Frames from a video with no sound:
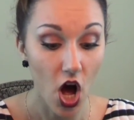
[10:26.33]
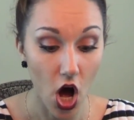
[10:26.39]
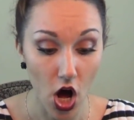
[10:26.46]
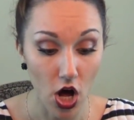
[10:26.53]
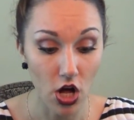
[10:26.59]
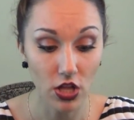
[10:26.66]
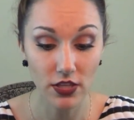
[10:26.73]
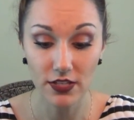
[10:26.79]

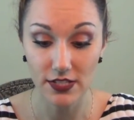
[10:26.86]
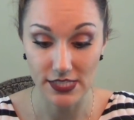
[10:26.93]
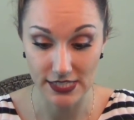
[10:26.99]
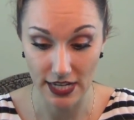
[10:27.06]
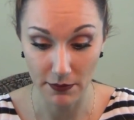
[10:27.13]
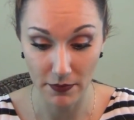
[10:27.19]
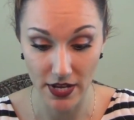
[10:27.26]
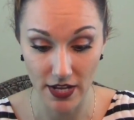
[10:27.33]
All
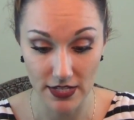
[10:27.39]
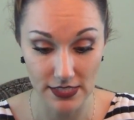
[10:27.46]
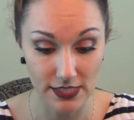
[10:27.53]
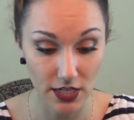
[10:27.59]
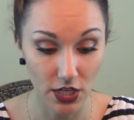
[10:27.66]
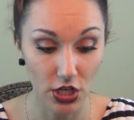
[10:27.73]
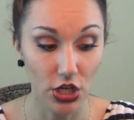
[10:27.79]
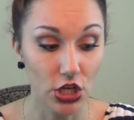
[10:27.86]

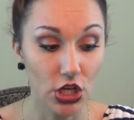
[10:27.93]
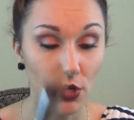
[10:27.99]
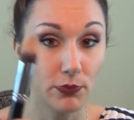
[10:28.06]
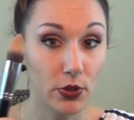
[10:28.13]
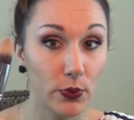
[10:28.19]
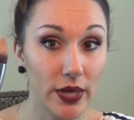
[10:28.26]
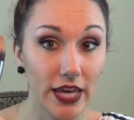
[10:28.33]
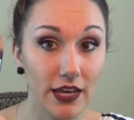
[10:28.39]
Sigma's
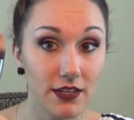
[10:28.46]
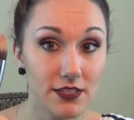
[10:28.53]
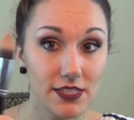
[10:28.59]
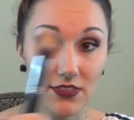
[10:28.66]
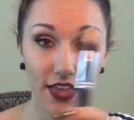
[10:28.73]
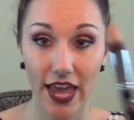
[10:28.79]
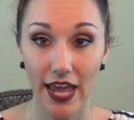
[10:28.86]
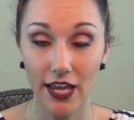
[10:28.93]

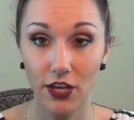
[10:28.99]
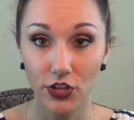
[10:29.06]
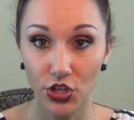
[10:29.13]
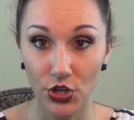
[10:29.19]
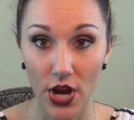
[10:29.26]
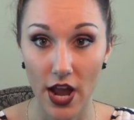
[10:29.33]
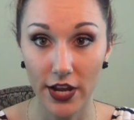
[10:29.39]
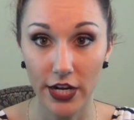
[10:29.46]
Kabukis, like
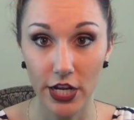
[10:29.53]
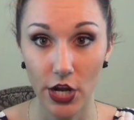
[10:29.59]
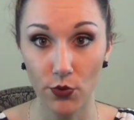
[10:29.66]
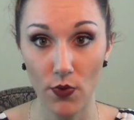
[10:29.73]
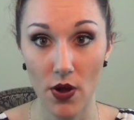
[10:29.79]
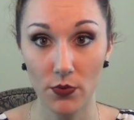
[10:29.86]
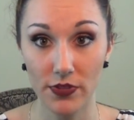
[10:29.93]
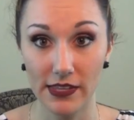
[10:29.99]
you're not gonna go
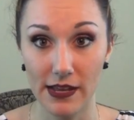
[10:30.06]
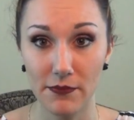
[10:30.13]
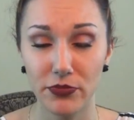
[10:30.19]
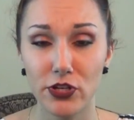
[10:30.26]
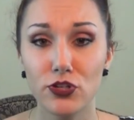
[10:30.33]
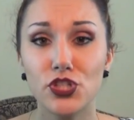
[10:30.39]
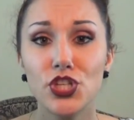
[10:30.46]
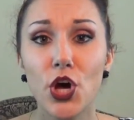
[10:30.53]
wrong with them.
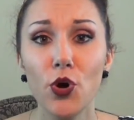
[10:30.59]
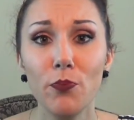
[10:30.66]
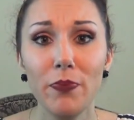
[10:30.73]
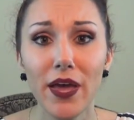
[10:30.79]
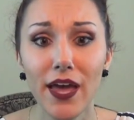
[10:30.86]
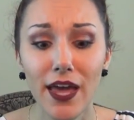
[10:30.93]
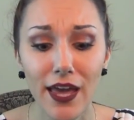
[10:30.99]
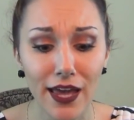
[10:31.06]
They're so
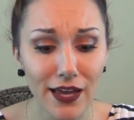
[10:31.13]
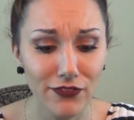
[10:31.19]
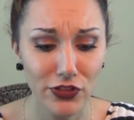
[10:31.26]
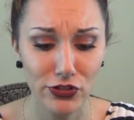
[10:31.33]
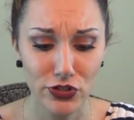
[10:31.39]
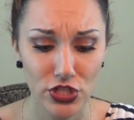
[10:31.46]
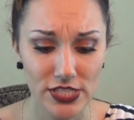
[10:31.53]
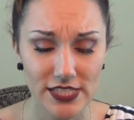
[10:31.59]
big,
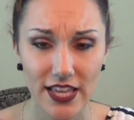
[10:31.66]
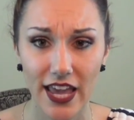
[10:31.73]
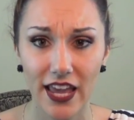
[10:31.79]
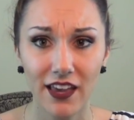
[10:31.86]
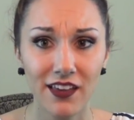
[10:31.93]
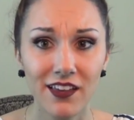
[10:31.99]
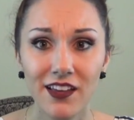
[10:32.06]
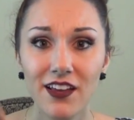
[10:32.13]
they're just
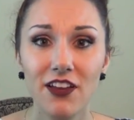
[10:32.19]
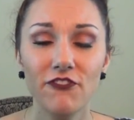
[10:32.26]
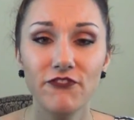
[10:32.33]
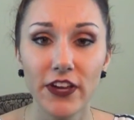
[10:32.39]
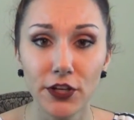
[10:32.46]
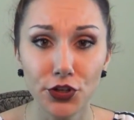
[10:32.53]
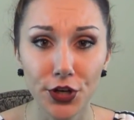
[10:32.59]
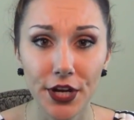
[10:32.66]
like
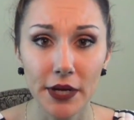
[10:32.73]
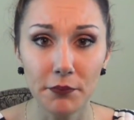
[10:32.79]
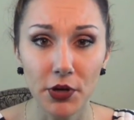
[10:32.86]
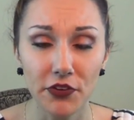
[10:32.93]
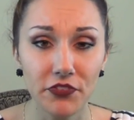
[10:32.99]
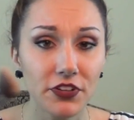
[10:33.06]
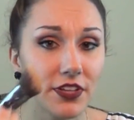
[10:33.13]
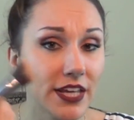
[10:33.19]
fit in your hand
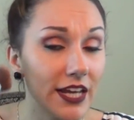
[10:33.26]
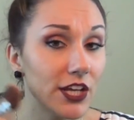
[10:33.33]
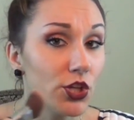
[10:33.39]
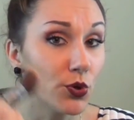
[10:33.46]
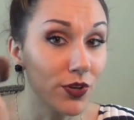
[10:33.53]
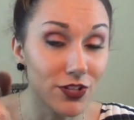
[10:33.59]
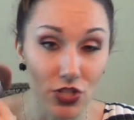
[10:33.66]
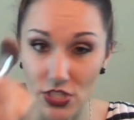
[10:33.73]
perfectly and
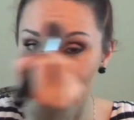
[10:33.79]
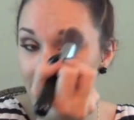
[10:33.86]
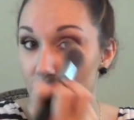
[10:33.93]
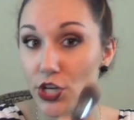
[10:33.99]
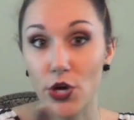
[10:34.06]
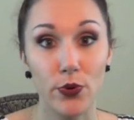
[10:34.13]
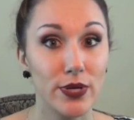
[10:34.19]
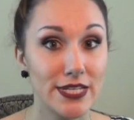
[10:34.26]
you can just
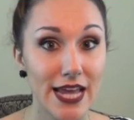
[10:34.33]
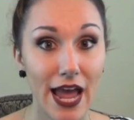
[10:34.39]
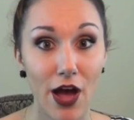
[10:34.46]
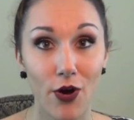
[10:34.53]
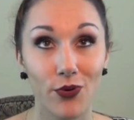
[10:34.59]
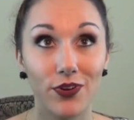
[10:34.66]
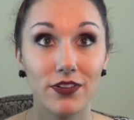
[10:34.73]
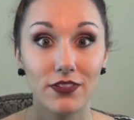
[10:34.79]
like go to
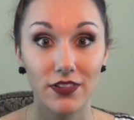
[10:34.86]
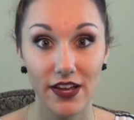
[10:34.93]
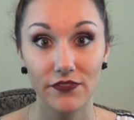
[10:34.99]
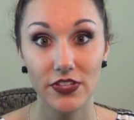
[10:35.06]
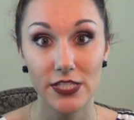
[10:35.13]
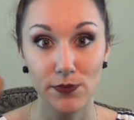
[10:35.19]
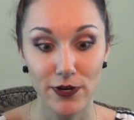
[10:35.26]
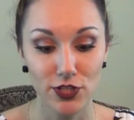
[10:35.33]
town. Love
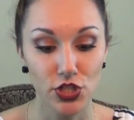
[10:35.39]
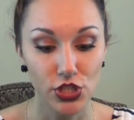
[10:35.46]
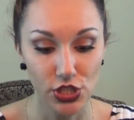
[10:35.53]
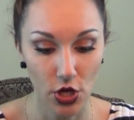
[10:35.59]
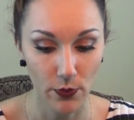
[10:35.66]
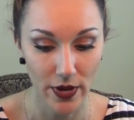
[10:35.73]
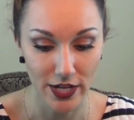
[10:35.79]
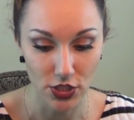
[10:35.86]
these brushes
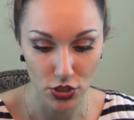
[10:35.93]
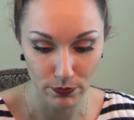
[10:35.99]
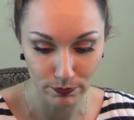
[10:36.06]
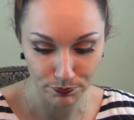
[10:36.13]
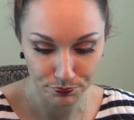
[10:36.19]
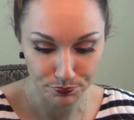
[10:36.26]
so much.